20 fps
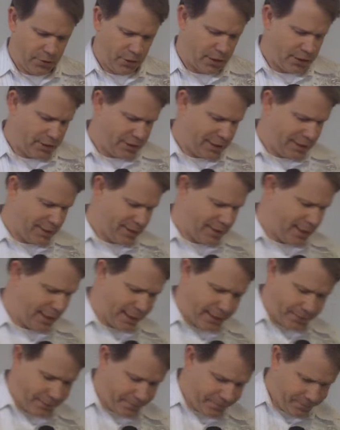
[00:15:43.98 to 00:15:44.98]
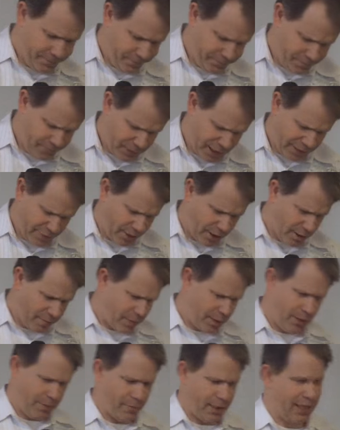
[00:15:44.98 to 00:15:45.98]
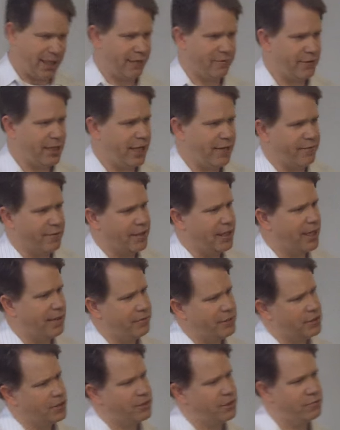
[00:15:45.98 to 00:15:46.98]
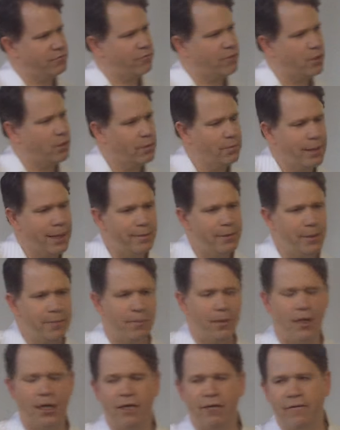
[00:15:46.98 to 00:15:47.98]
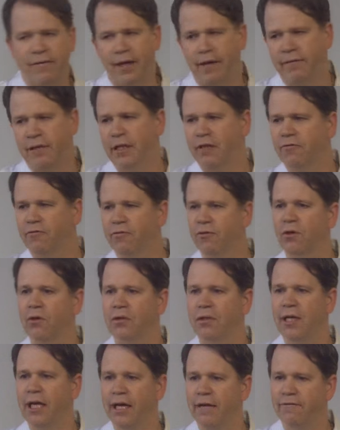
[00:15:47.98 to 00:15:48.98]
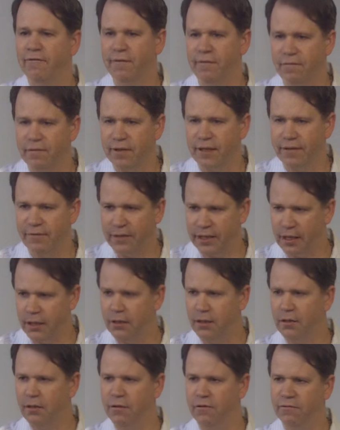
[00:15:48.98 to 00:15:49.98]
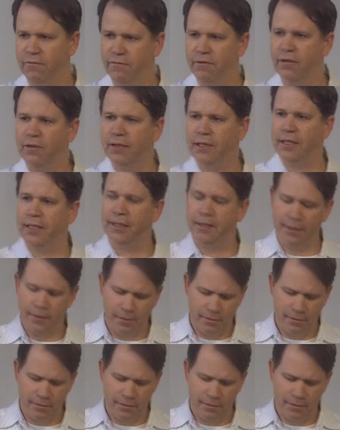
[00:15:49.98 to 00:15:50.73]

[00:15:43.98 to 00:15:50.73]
John 10:10, "I've come that you might have life and have it to the full." Maybe part of having a full life, of living fully,